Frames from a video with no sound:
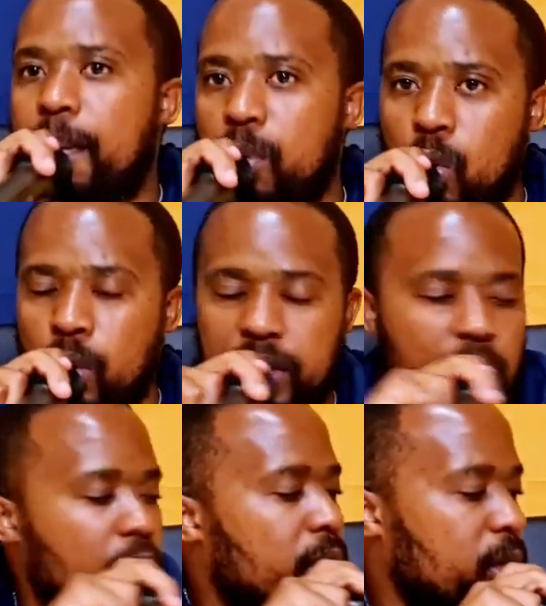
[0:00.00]
I'm
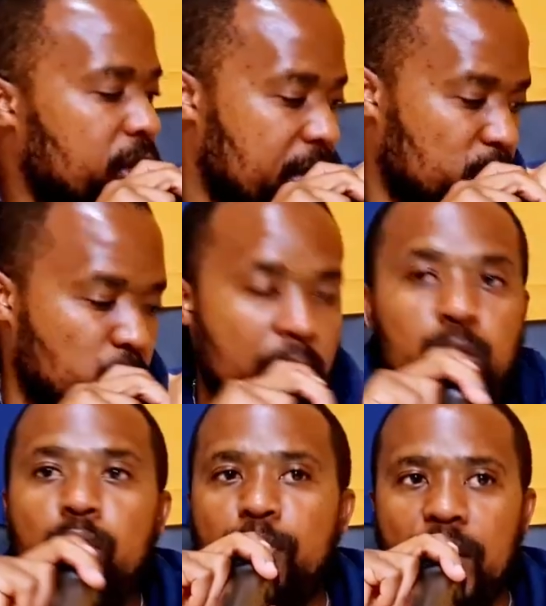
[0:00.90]
good. Guess
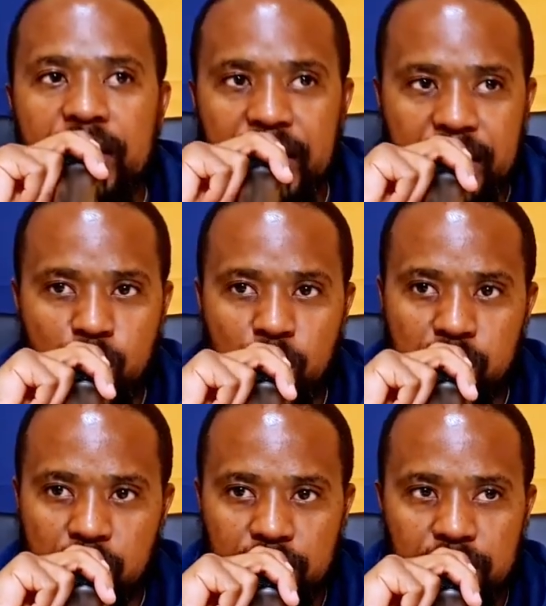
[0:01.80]
what? You fall under this
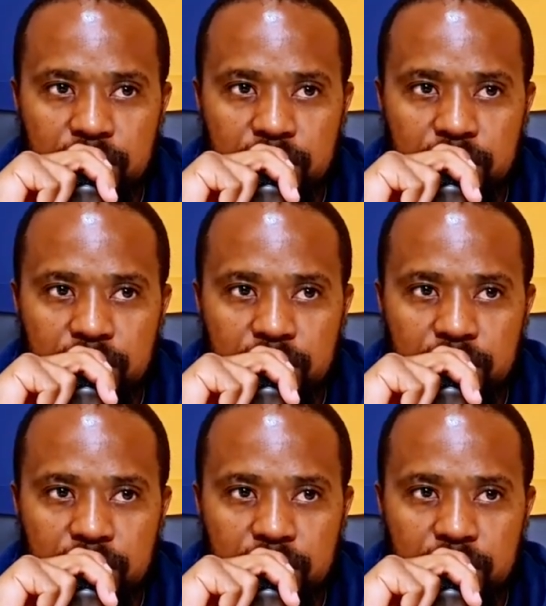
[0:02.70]
also.